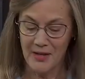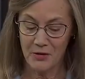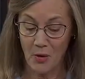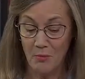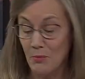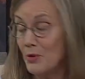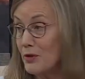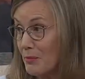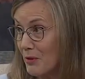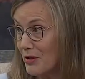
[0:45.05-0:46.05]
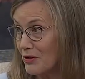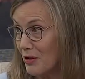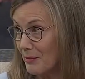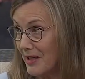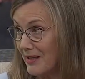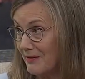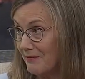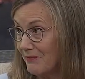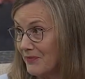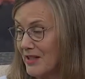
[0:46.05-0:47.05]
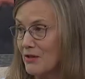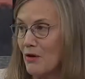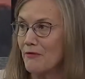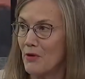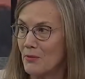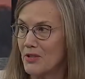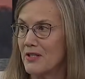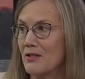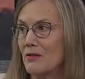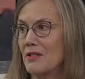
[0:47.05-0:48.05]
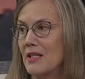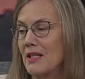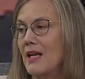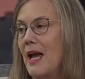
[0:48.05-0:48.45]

So Moosburg, Germany is our formal sister city,